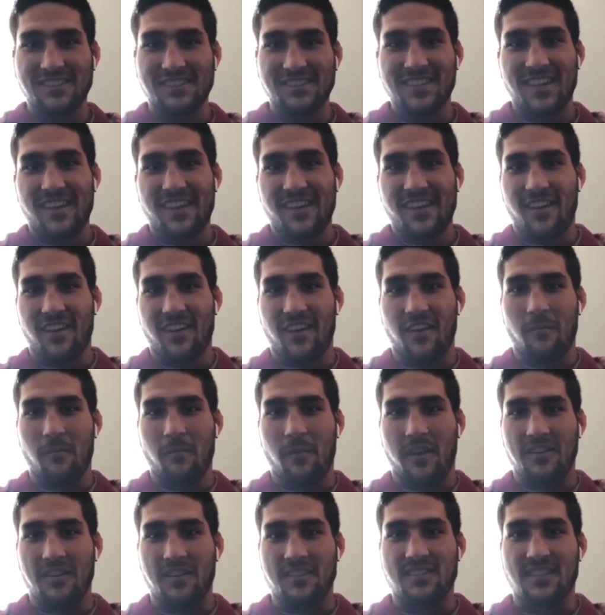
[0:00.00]
on a
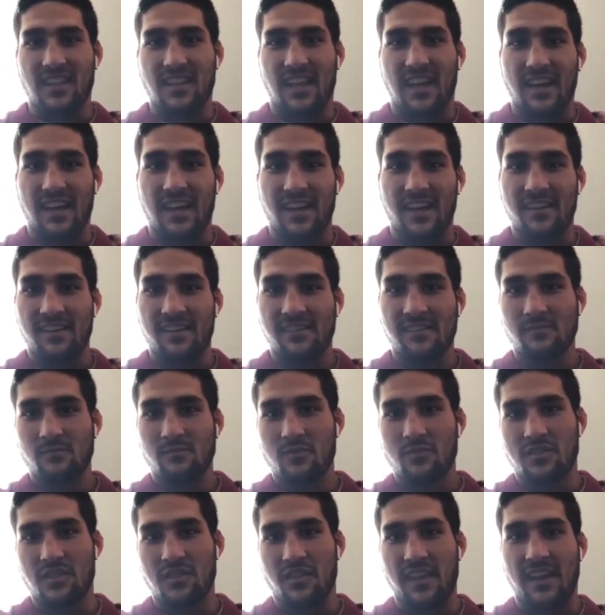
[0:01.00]
slide.
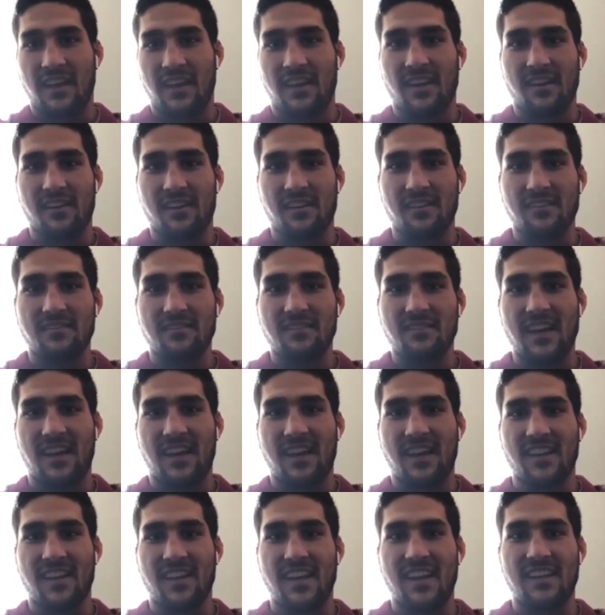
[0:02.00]
So that kind
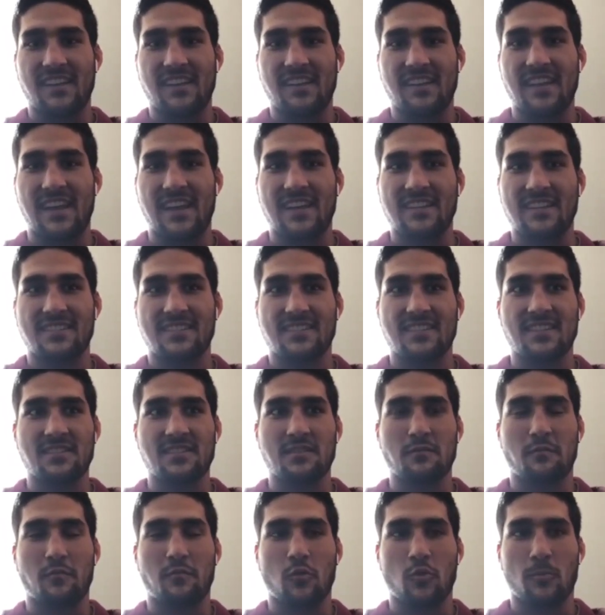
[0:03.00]
of ended that
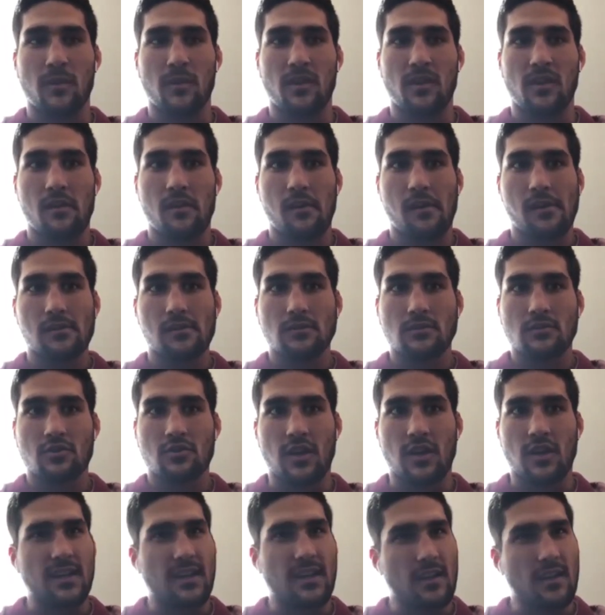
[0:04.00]
season for me. Tried to
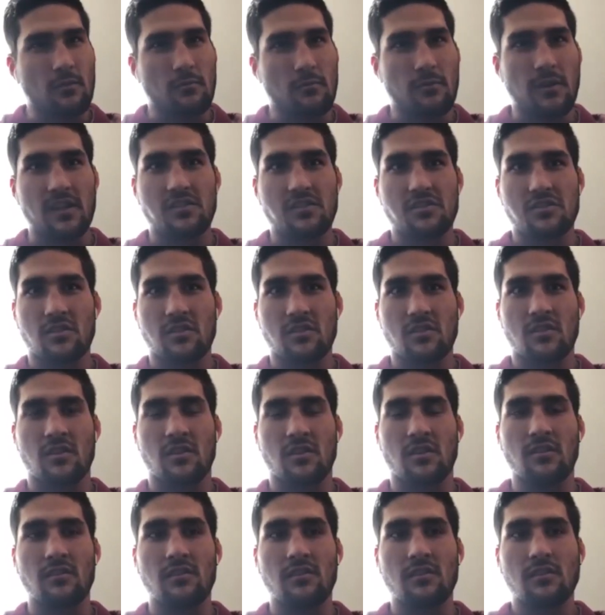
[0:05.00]
get a red shirt,
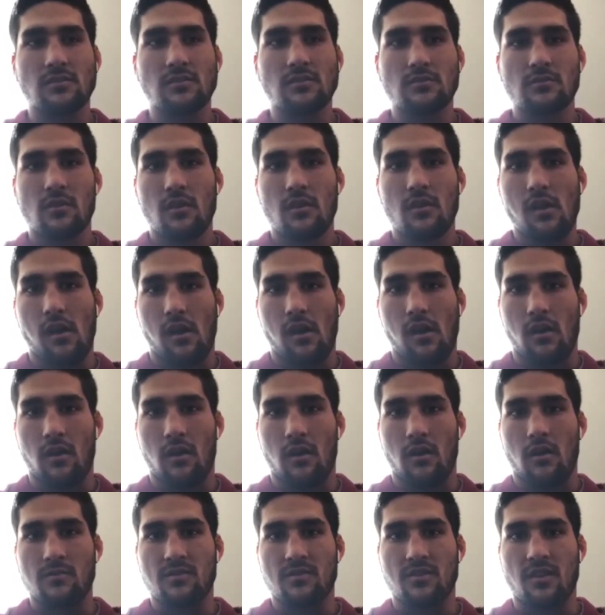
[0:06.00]
couldn't.
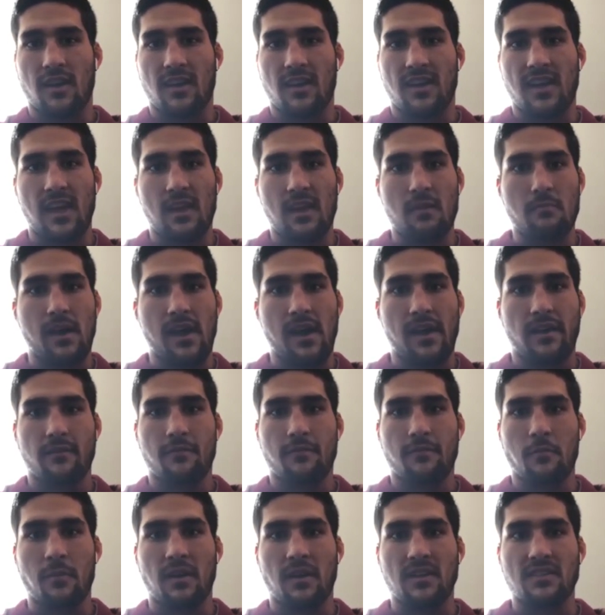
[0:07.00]
So I came
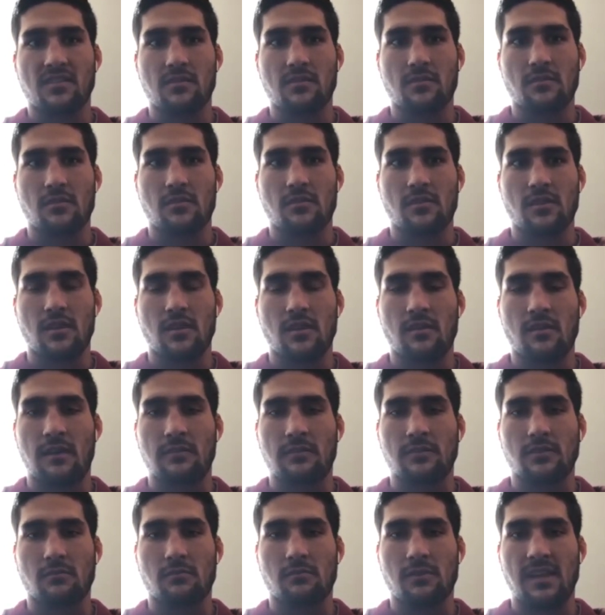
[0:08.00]
back from my senior year
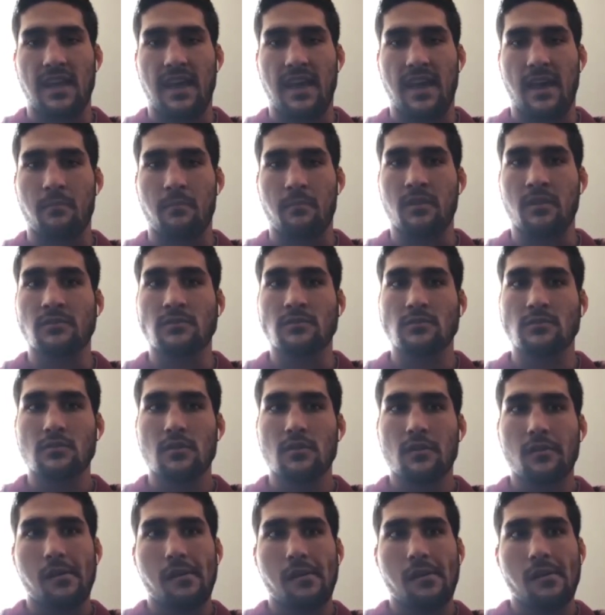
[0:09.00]
after rehabbing.
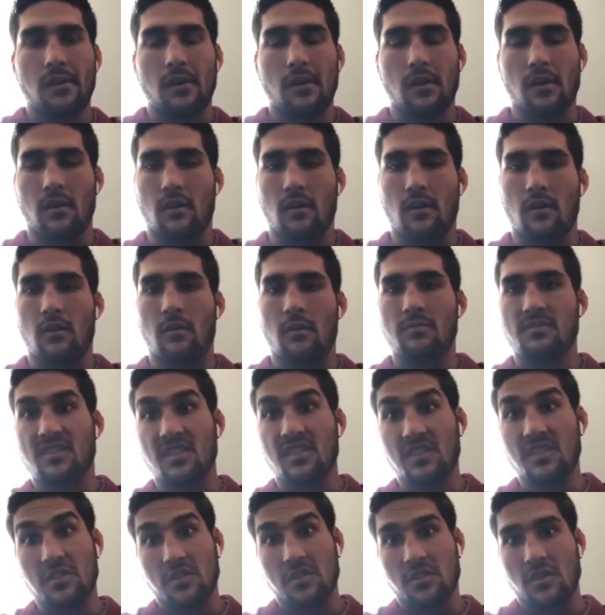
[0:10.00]

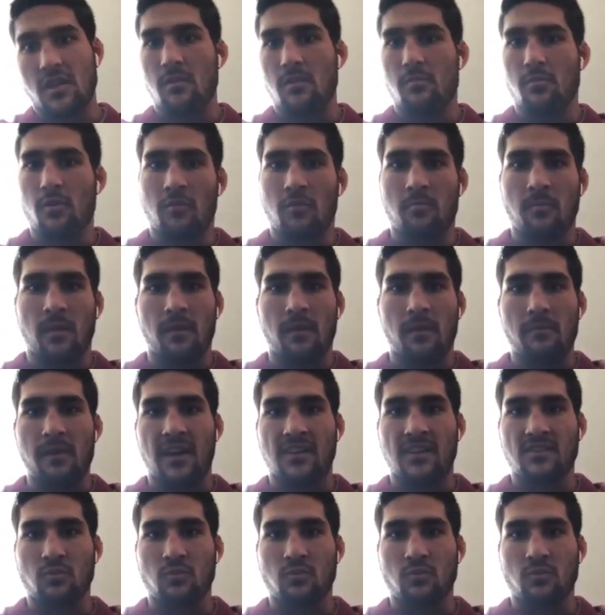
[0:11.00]
Senior year, broke my back